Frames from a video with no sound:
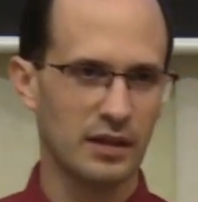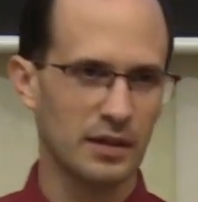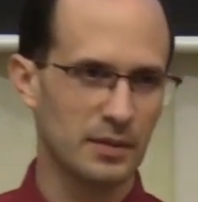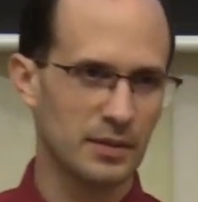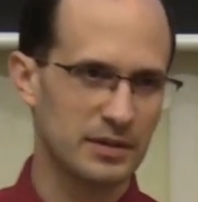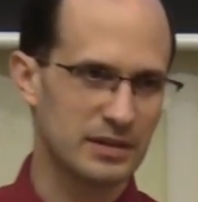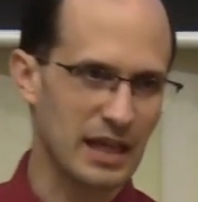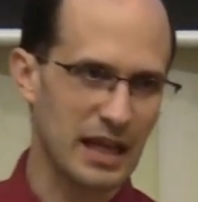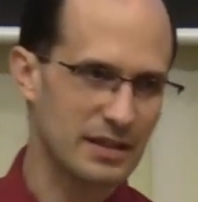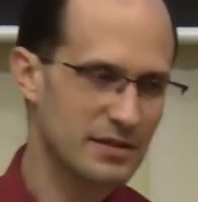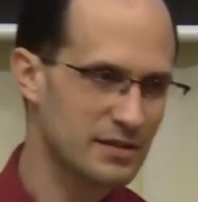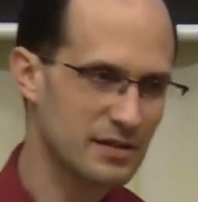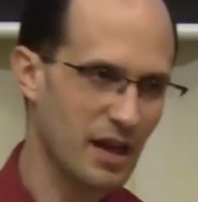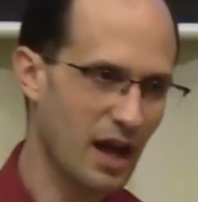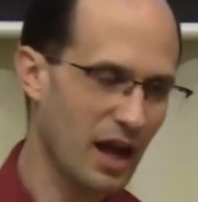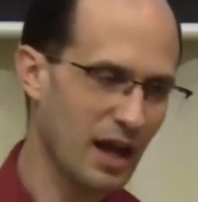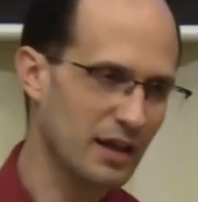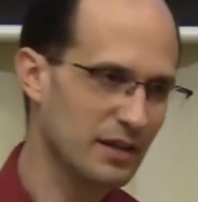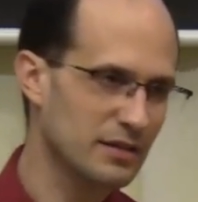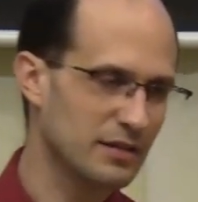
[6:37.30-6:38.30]
But that's
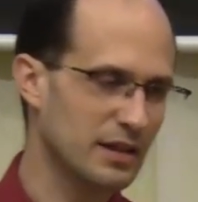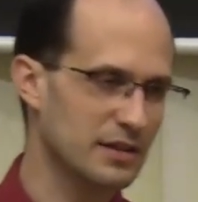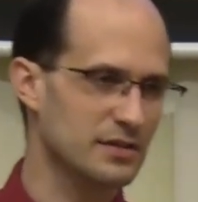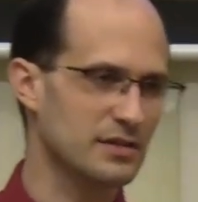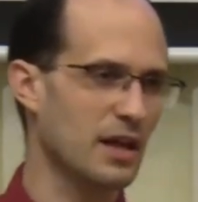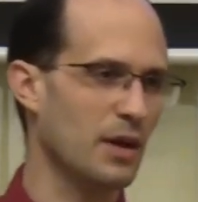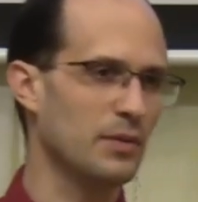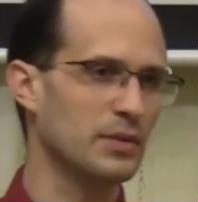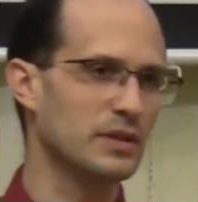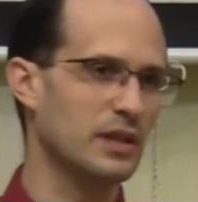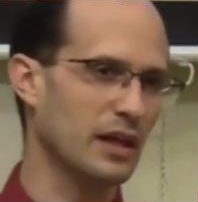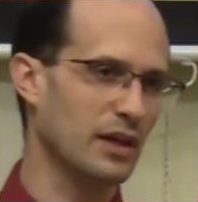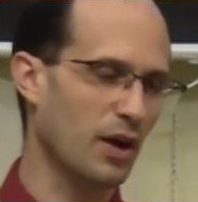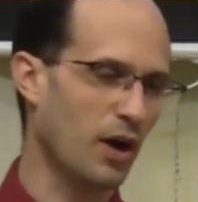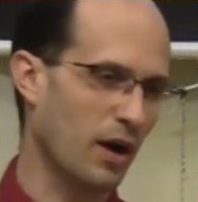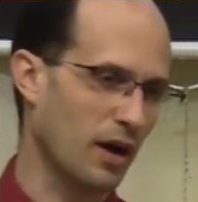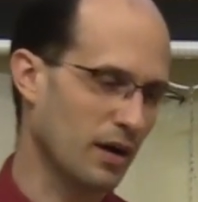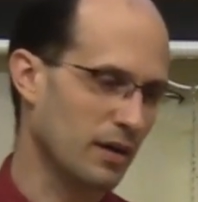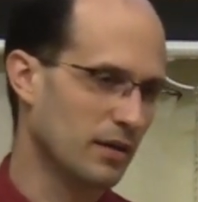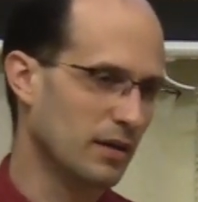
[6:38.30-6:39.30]
not what they
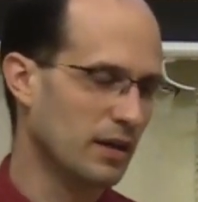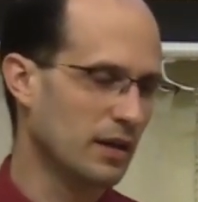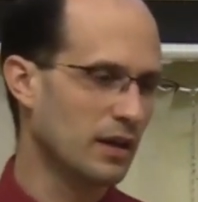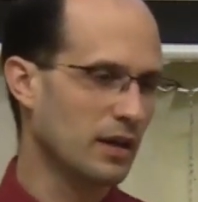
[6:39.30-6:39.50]
are.